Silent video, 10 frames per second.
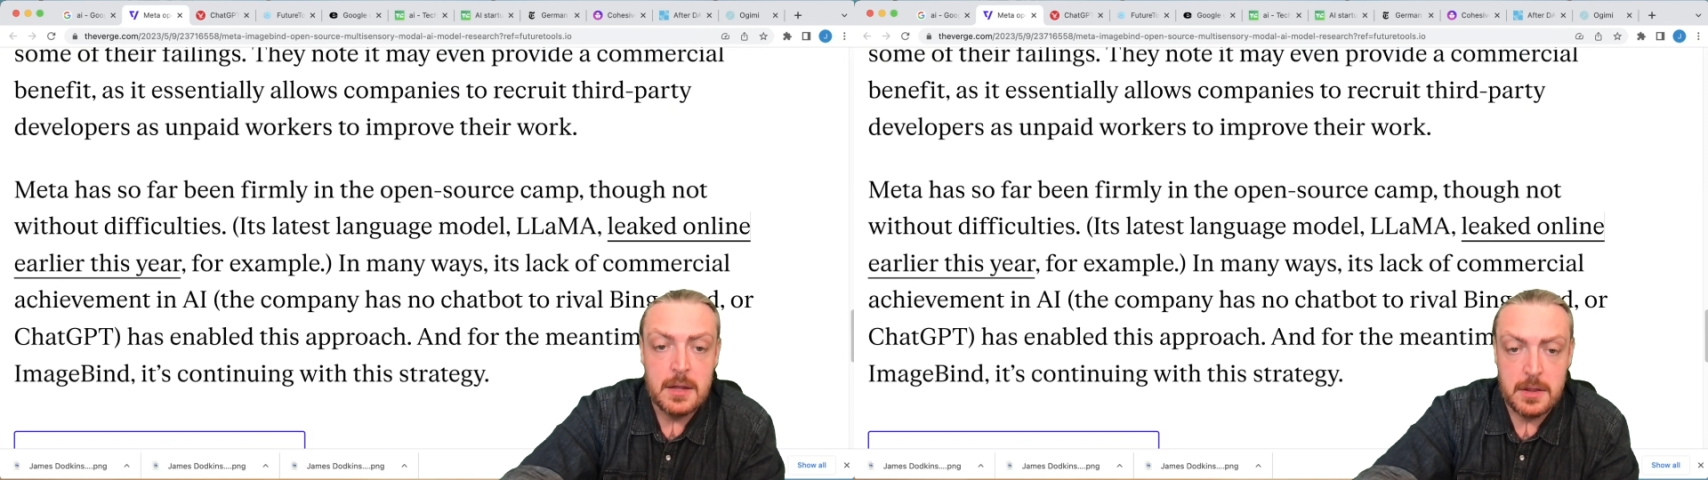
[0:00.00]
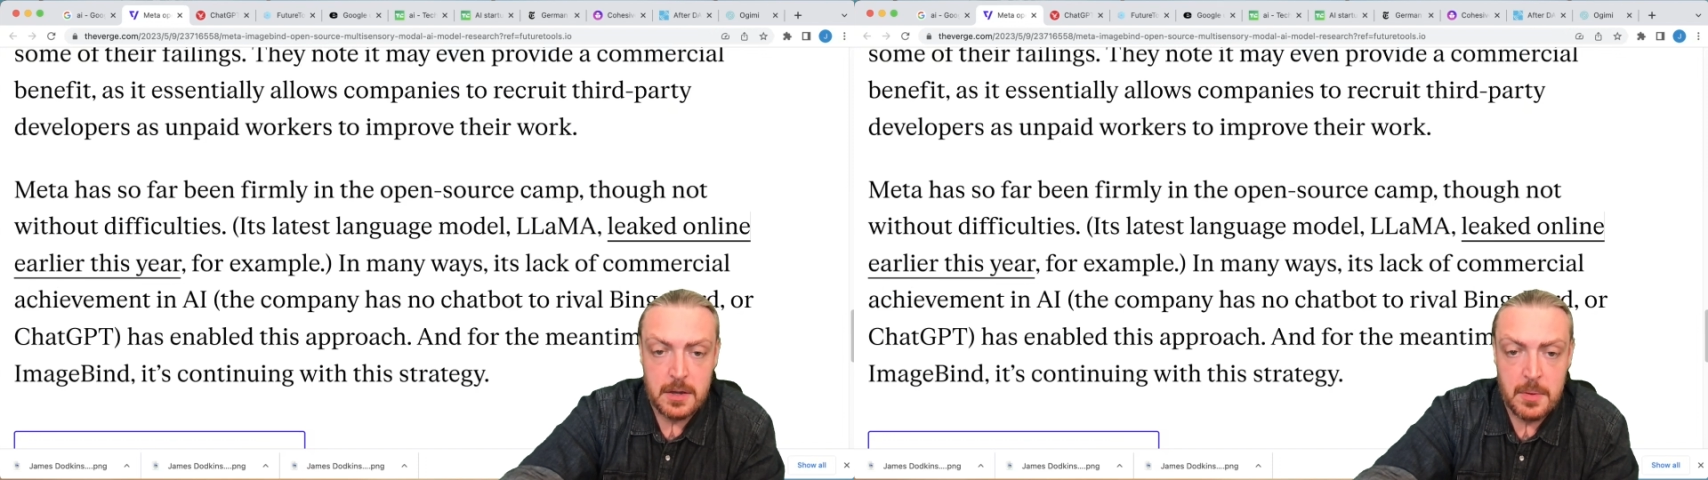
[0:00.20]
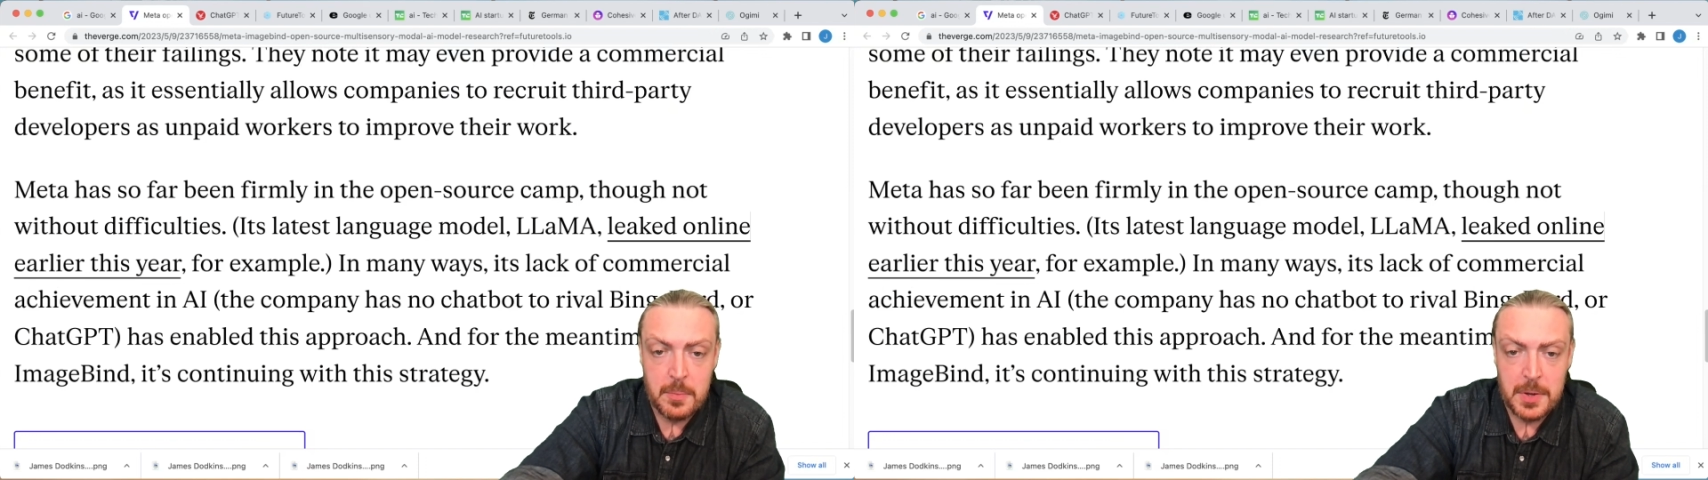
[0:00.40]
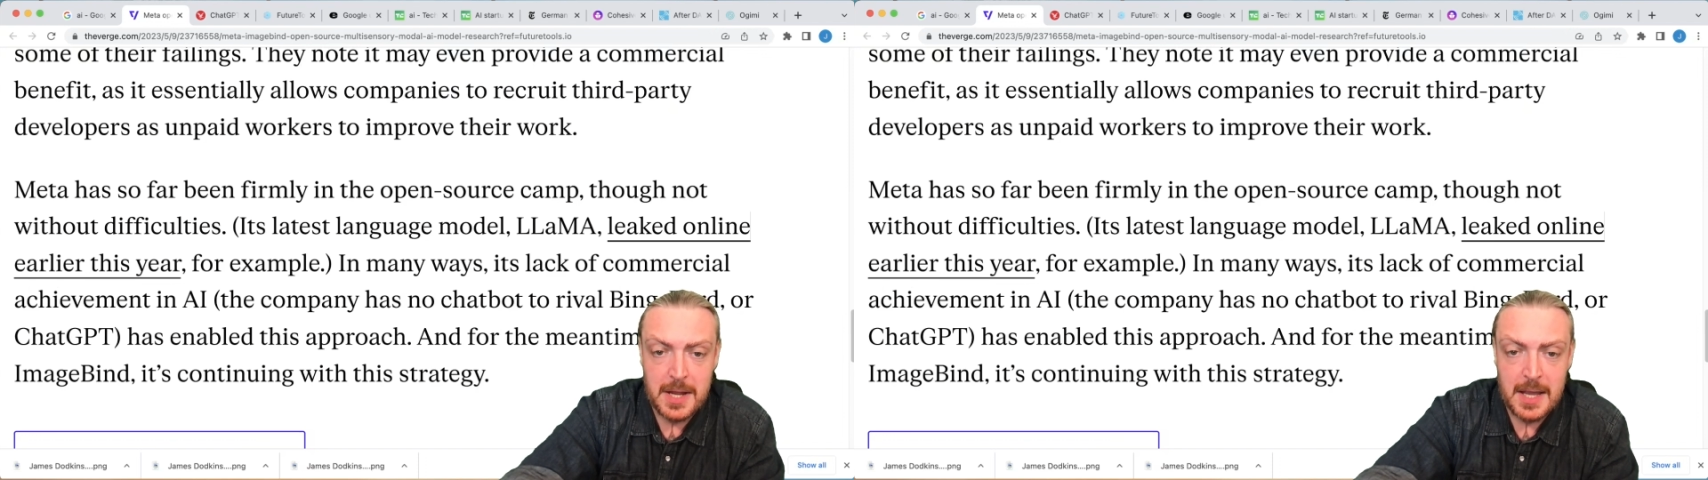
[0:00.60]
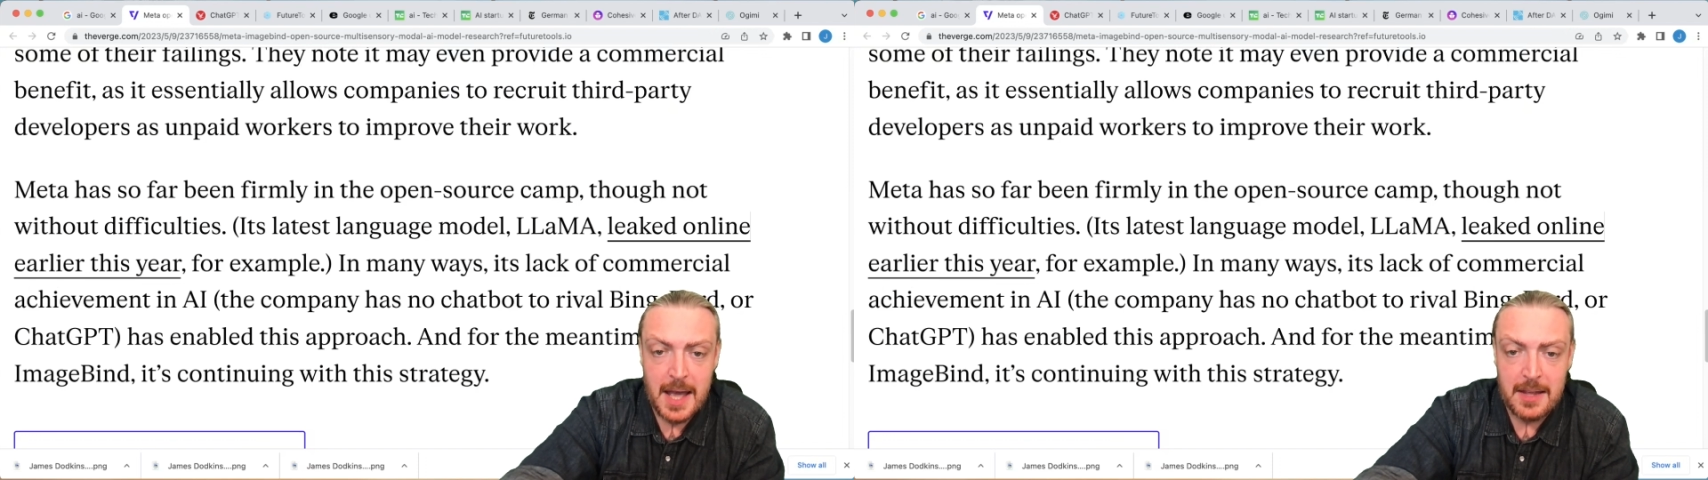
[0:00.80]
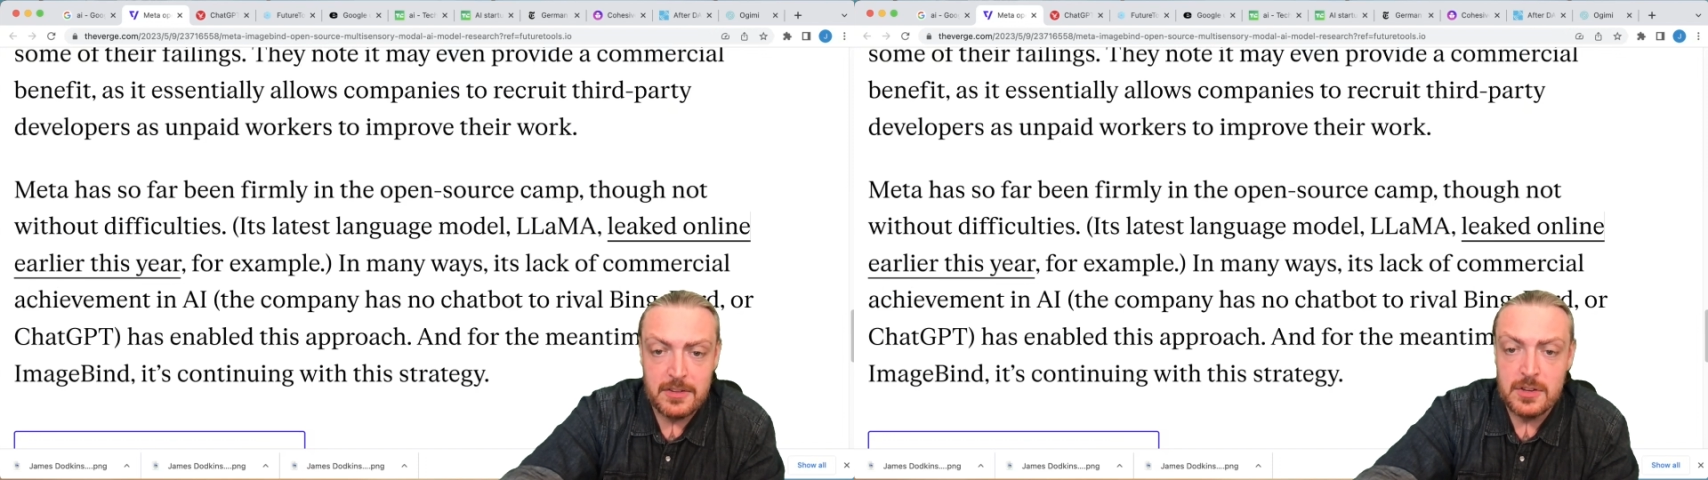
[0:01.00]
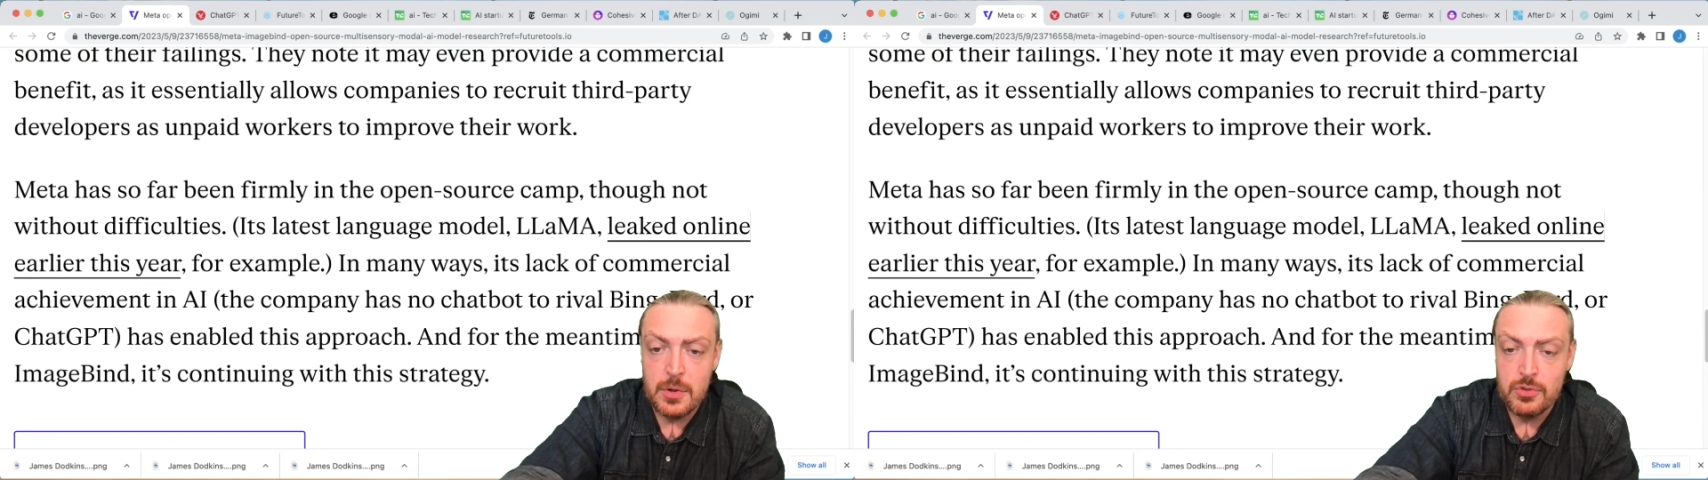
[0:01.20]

the company has no